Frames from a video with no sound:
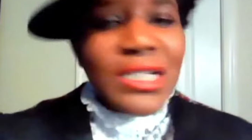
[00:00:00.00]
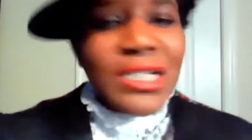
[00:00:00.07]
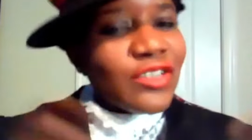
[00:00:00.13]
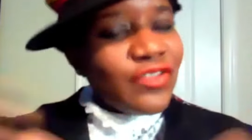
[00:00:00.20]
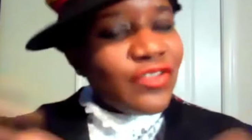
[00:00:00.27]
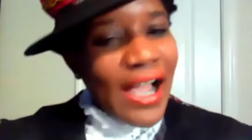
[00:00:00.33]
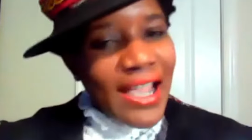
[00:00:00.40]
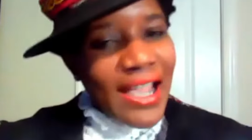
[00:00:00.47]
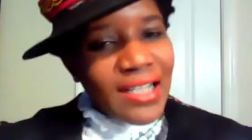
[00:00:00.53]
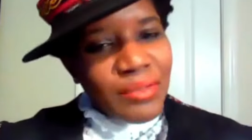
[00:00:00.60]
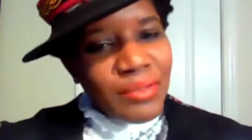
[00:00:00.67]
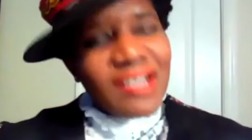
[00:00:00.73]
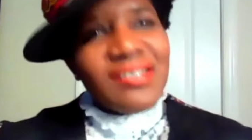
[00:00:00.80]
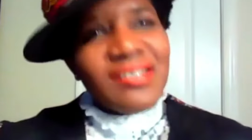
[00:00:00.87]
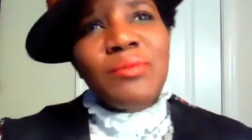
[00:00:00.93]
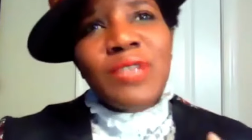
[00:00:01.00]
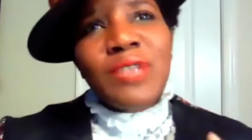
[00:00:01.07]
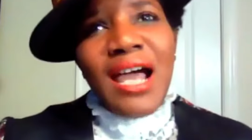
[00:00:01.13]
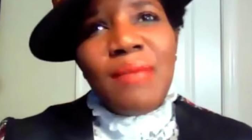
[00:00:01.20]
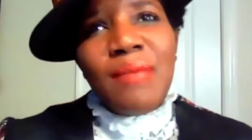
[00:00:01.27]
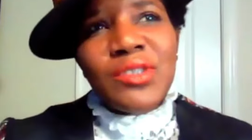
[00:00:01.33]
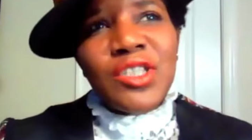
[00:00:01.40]
Which is fine, because
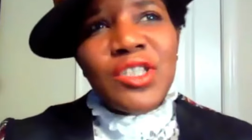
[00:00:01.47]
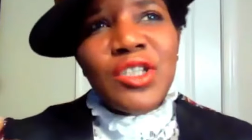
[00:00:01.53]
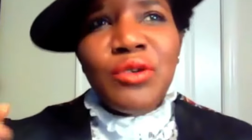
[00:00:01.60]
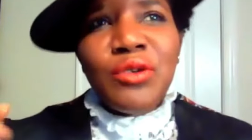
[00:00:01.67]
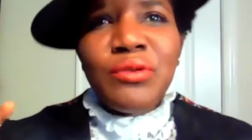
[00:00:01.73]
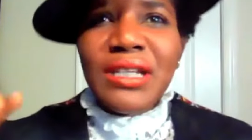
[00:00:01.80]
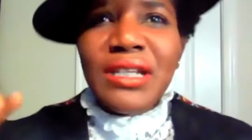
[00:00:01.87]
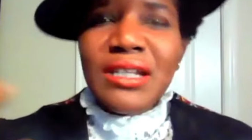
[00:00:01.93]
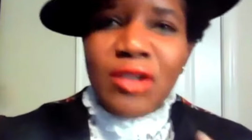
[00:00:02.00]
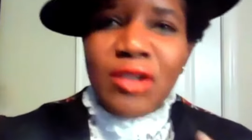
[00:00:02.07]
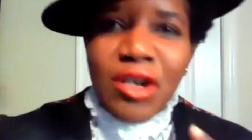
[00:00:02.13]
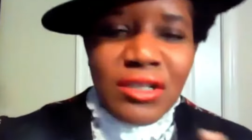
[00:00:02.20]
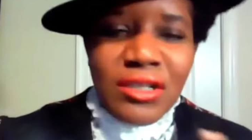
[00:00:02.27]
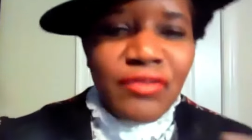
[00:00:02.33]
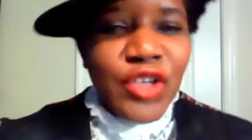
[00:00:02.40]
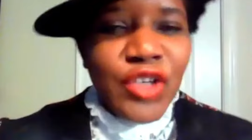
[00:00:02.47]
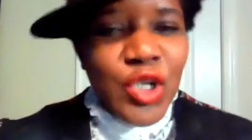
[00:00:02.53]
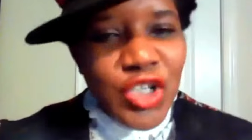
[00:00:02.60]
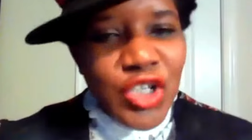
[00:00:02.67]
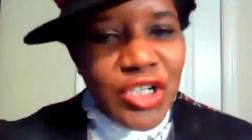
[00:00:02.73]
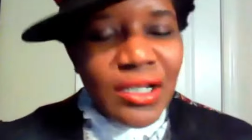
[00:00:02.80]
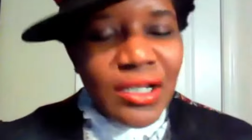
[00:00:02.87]
sometimes, you know, it can cause
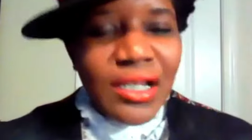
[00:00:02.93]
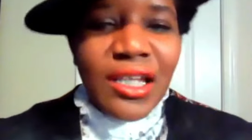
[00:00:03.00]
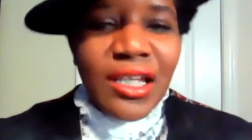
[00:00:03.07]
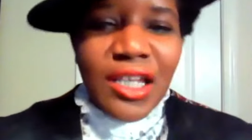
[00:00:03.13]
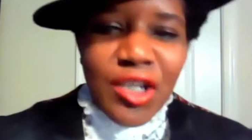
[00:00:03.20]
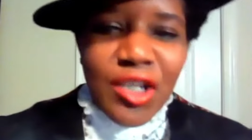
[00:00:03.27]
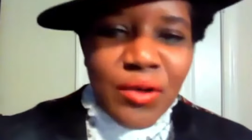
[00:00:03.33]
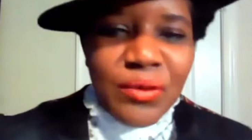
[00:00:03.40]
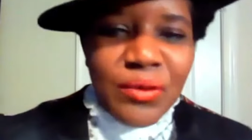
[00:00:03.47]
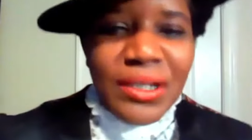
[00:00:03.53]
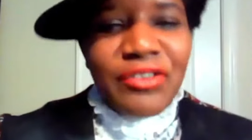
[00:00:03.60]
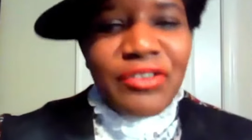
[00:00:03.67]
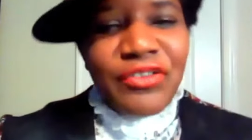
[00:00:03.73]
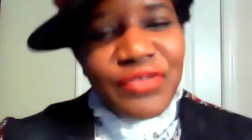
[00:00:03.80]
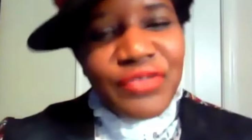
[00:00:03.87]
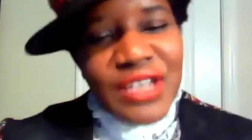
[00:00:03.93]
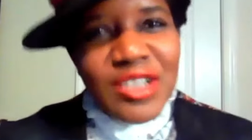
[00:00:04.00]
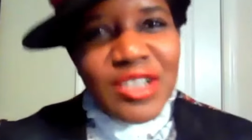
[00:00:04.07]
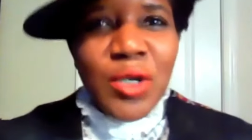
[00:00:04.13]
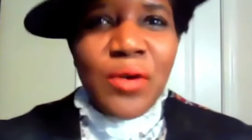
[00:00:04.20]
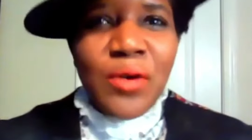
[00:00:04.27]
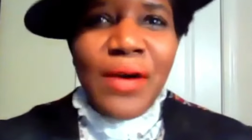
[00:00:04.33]
confusion. You know,
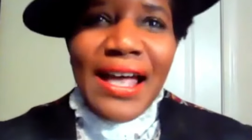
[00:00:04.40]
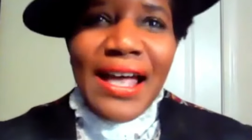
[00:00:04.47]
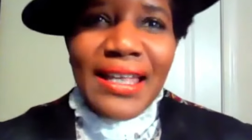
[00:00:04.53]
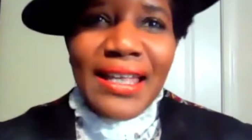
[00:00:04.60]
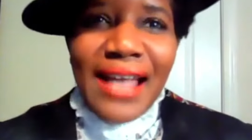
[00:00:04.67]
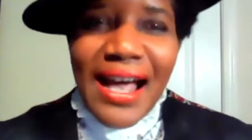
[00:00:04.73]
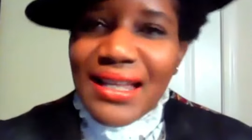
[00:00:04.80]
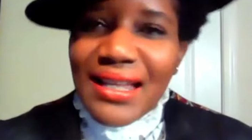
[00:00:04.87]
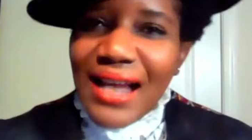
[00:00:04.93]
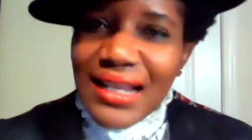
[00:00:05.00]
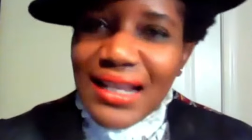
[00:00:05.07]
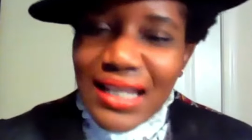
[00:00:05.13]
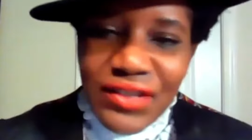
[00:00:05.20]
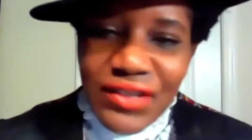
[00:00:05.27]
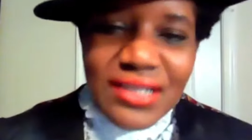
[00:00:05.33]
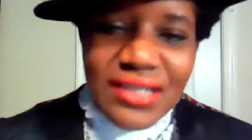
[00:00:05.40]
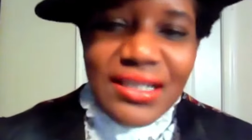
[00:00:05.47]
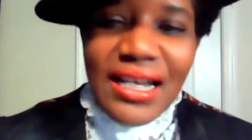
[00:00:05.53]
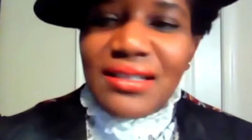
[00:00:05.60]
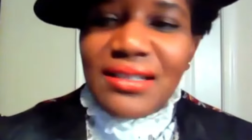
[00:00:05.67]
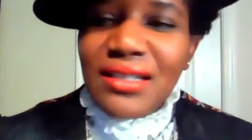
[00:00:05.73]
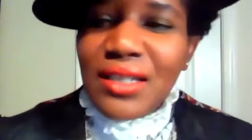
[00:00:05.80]
so I leave it as
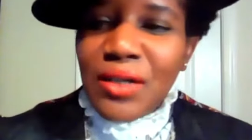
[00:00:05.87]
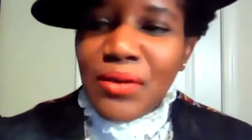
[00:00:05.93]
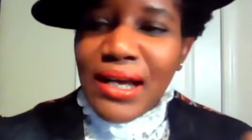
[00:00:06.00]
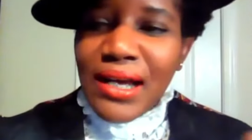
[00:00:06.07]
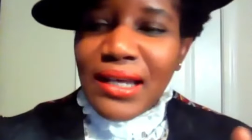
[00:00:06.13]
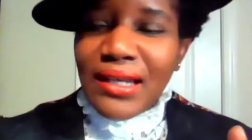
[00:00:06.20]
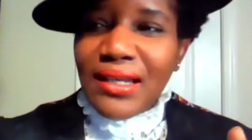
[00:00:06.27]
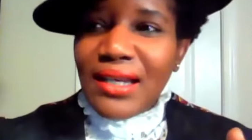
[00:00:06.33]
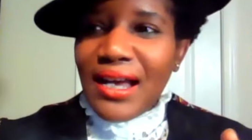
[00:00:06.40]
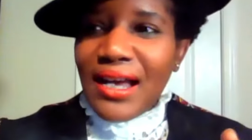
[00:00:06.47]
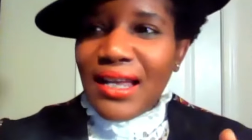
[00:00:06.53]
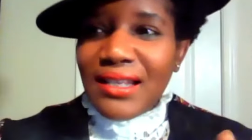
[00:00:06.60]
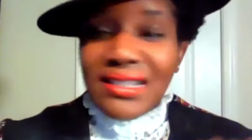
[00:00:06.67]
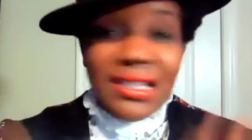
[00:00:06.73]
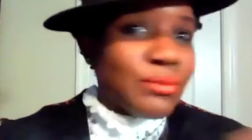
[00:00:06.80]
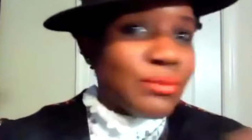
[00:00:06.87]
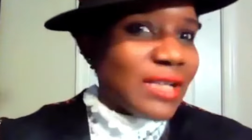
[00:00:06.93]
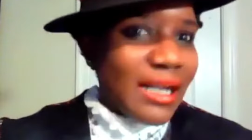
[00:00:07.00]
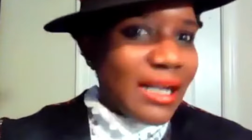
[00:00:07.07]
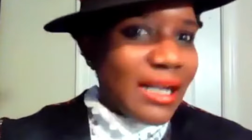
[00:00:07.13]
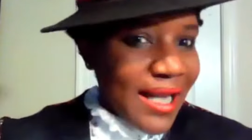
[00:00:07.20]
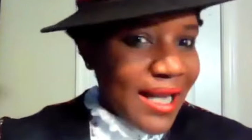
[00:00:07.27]
that, you know, I accept
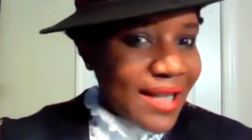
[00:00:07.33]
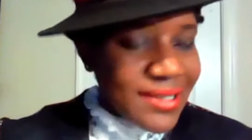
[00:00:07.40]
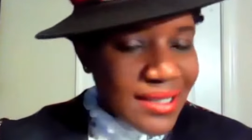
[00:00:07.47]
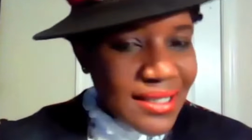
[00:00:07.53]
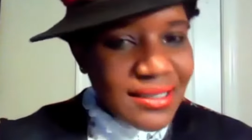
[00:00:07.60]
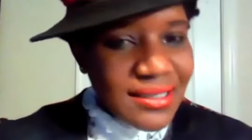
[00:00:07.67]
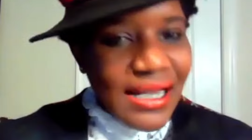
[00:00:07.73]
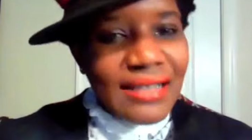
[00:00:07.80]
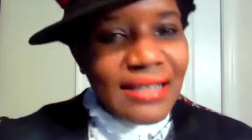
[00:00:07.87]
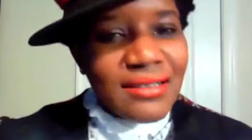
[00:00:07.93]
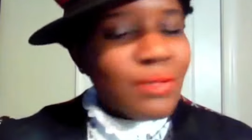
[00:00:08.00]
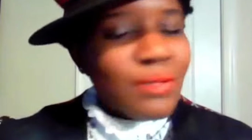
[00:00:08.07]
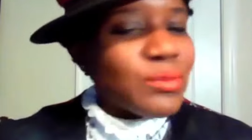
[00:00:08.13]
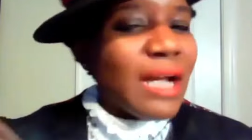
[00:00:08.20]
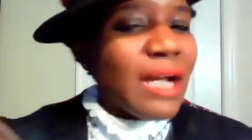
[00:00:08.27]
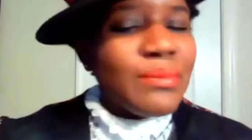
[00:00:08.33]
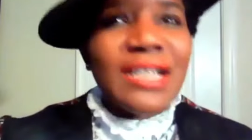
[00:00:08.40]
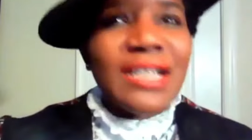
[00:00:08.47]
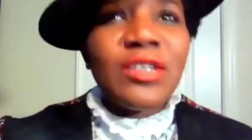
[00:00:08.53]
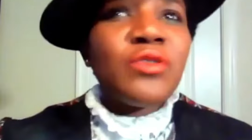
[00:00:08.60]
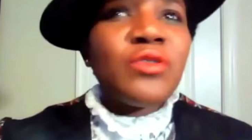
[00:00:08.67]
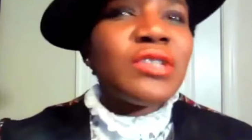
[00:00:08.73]
that I'm an artist, and sometimes
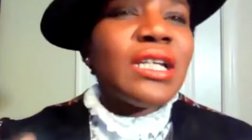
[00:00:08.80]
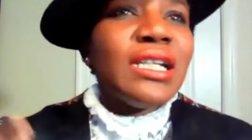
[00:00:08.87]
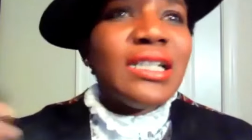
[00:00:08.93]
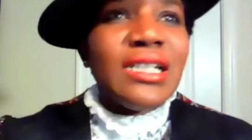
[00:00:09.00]
I don't